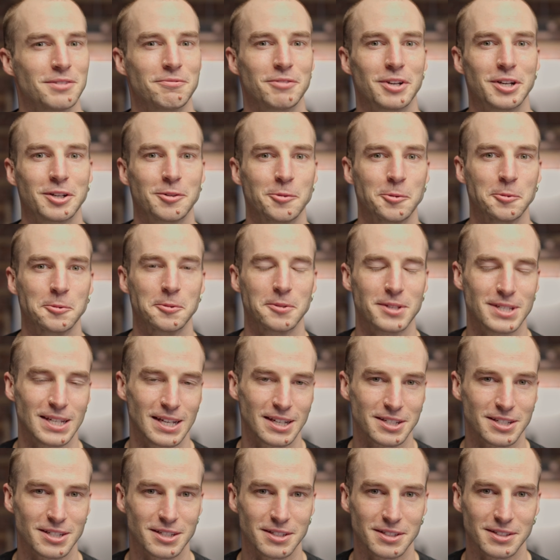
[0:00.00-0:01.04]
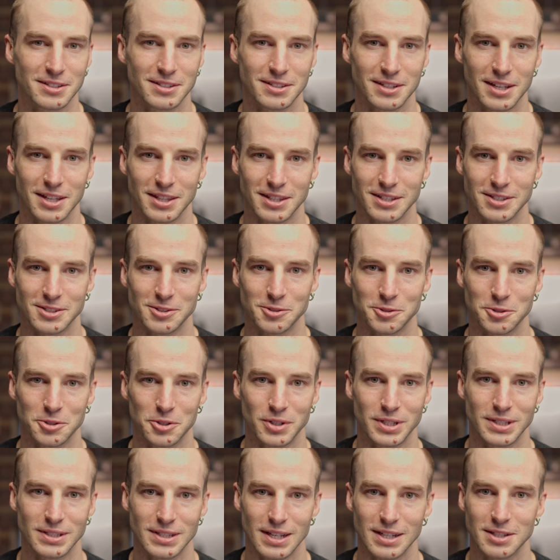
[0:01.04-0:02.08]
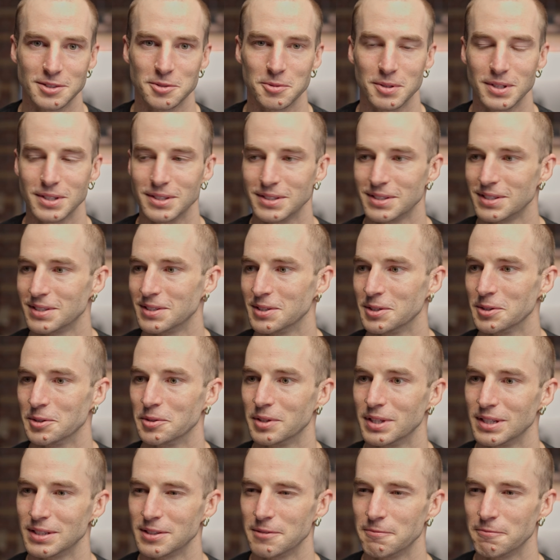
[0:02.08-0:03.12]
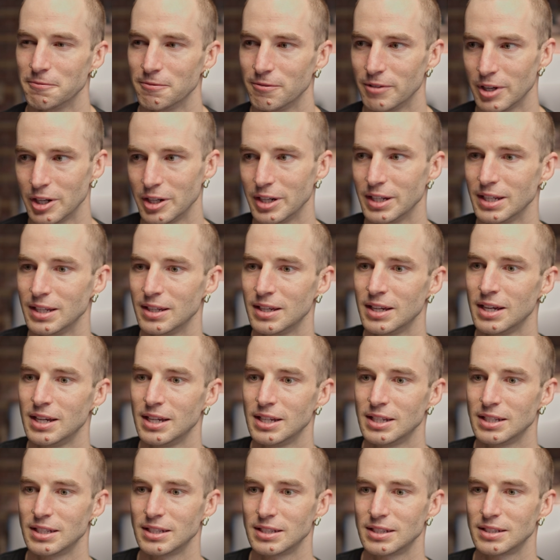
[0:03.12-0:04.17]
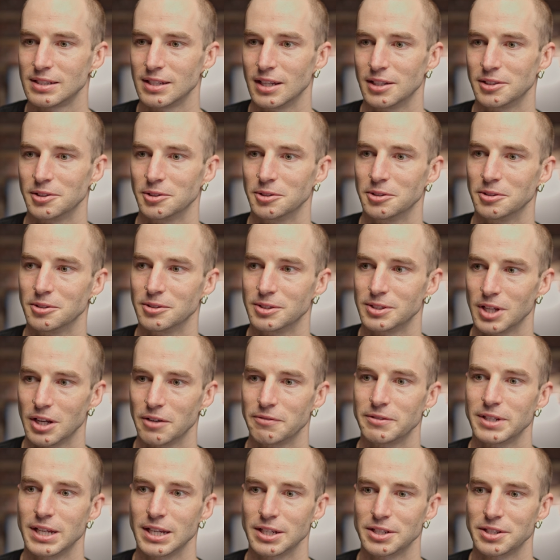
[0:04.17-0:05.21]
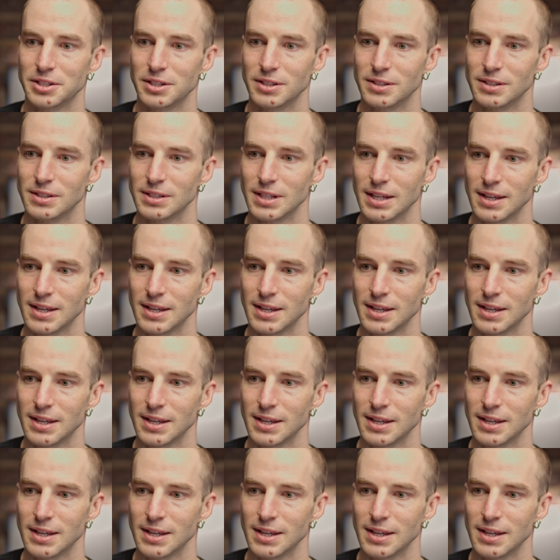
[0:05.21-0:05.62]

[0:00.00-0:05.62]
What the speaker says: some very cool textures in these 2 drawings as well. So there's some very subtle, soft textures